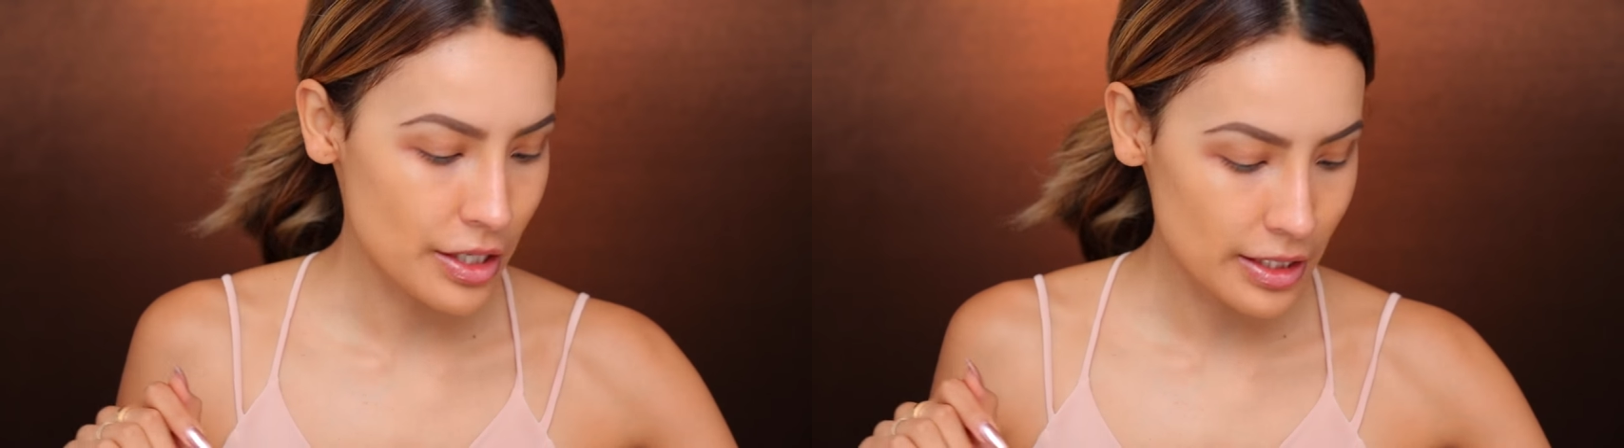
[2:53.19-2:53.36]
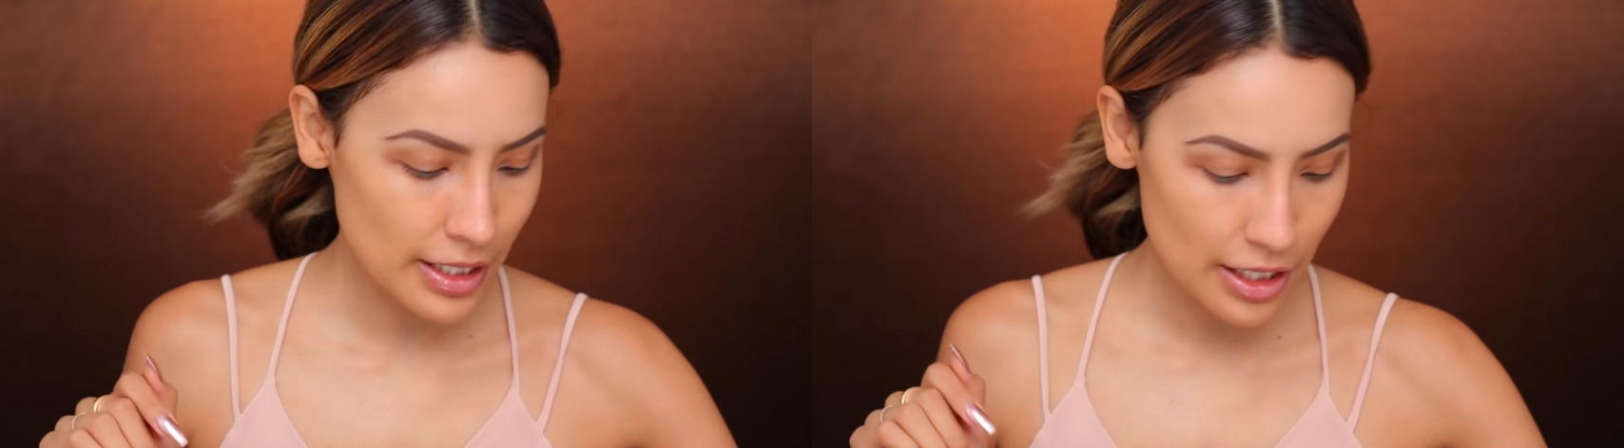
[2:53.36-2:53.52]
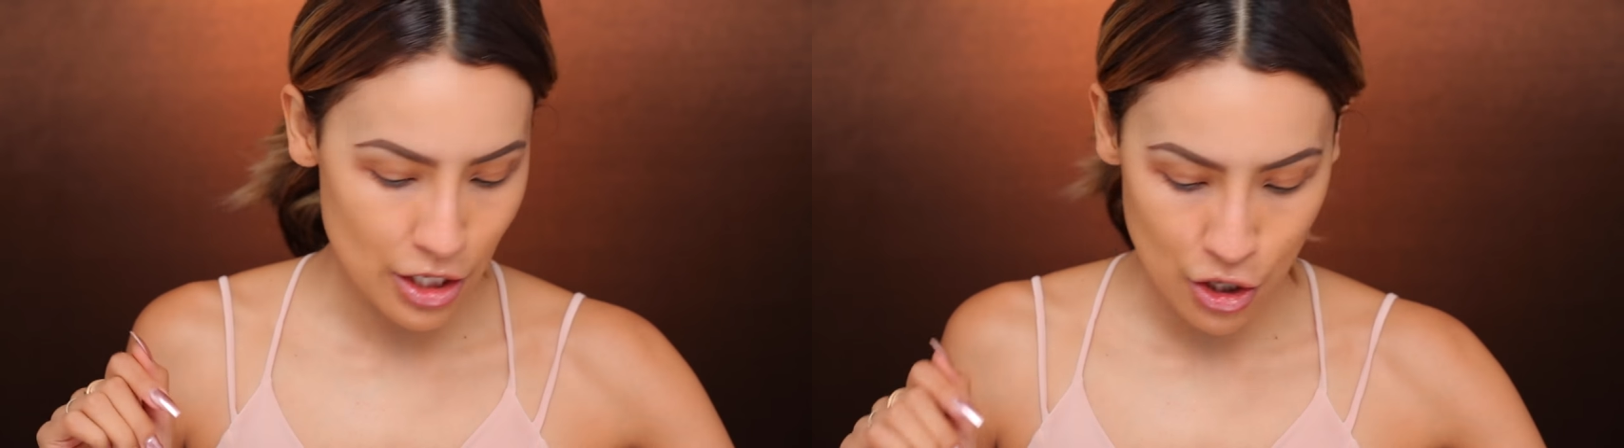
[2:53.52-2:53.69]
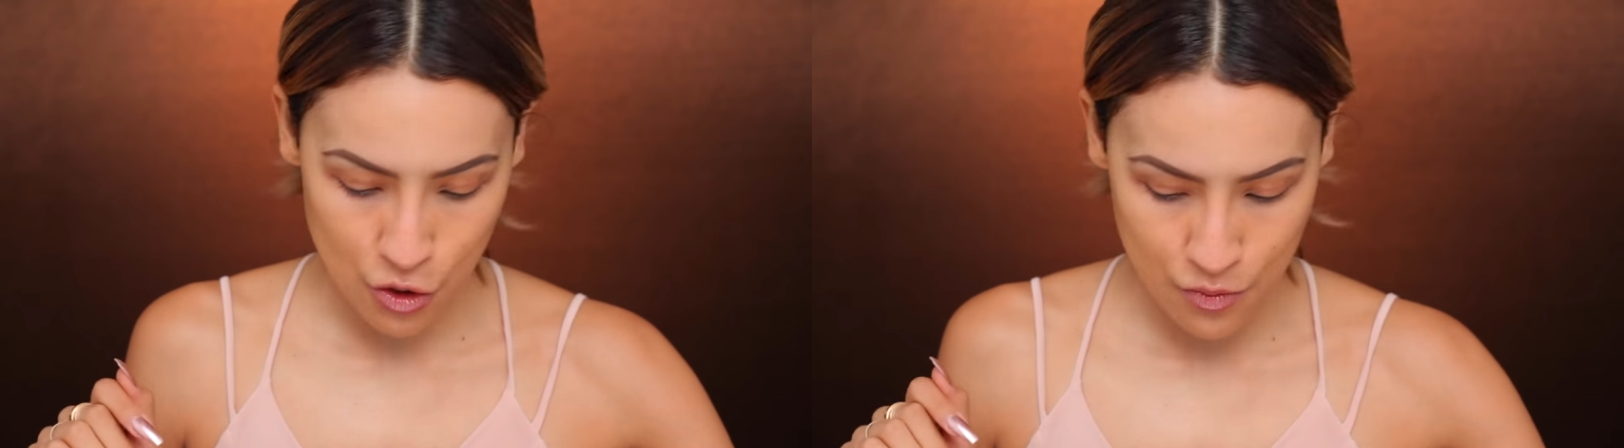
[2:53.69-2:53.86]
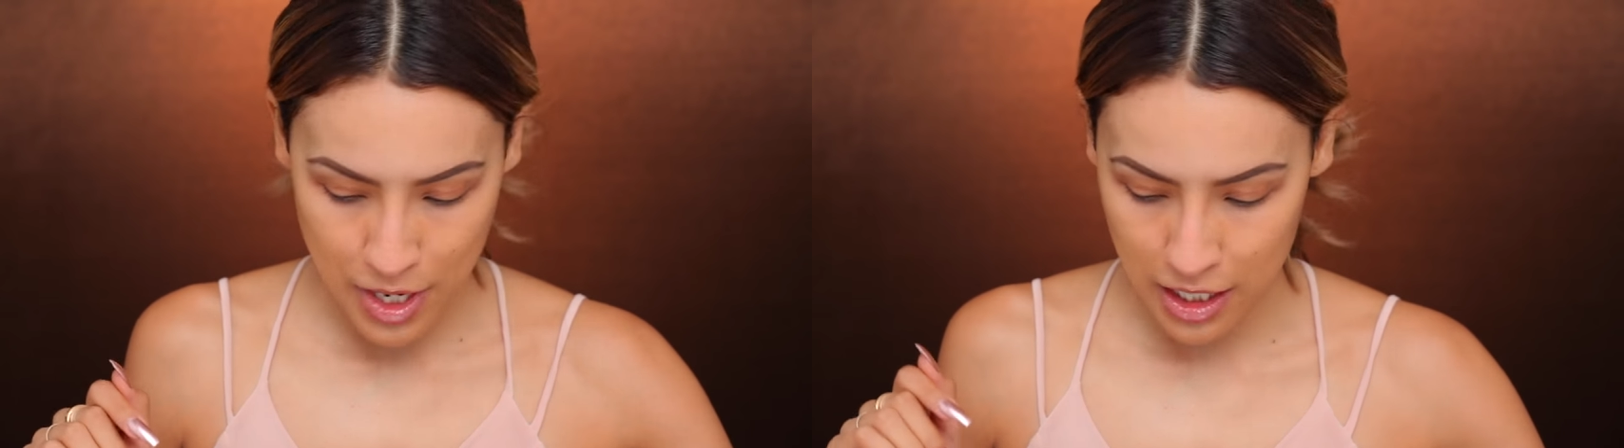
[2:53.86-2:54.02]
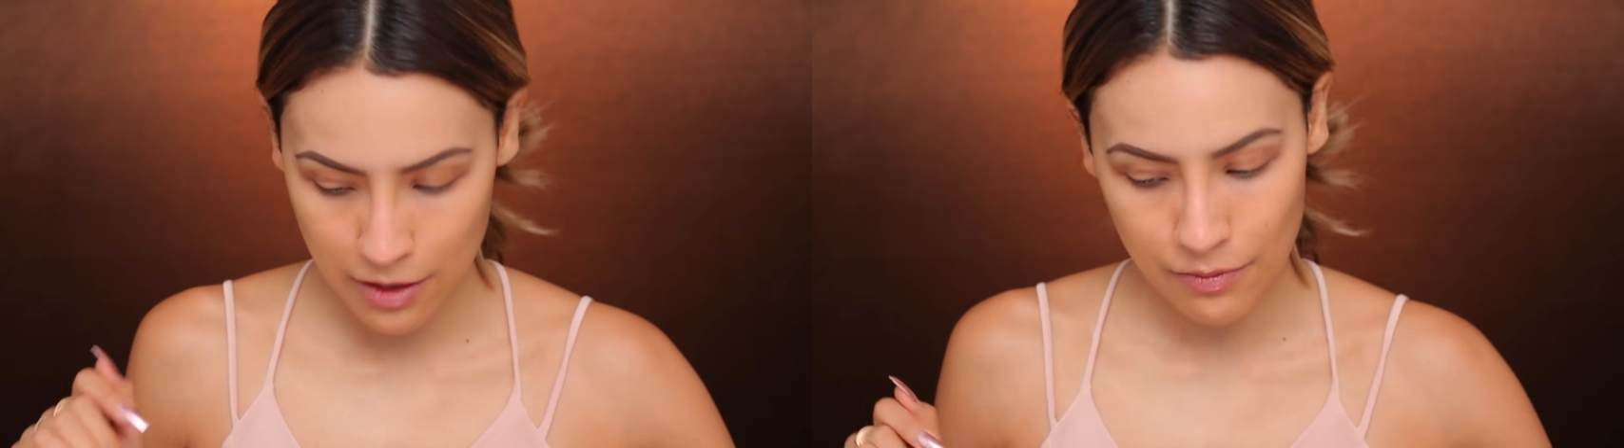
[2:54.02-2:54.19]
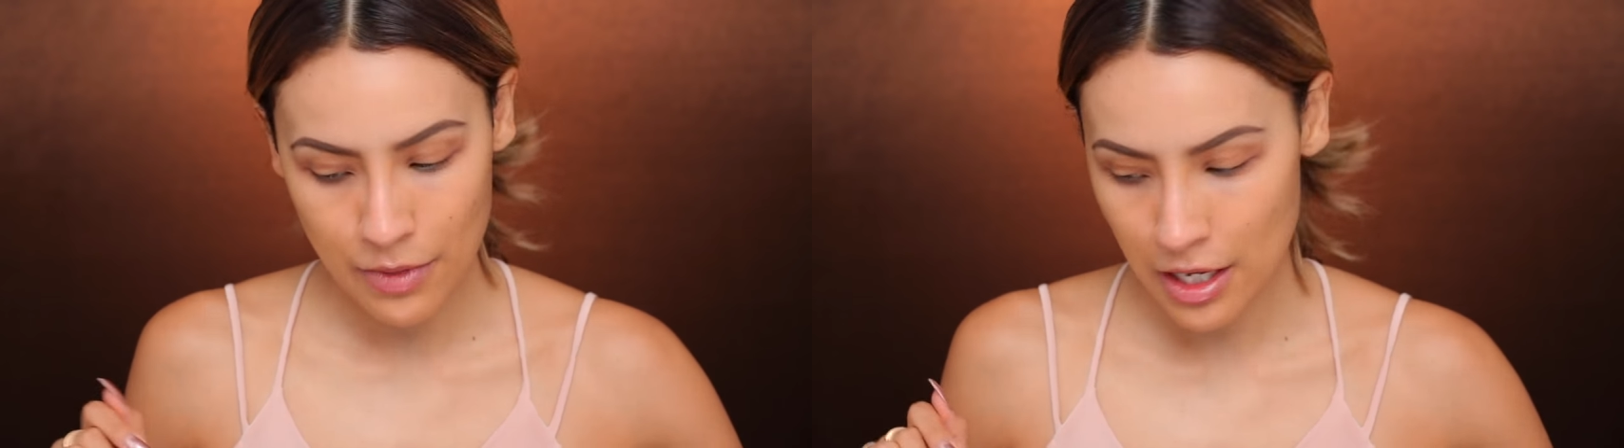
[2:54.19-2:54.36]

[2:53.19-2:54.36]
It's like a no makeup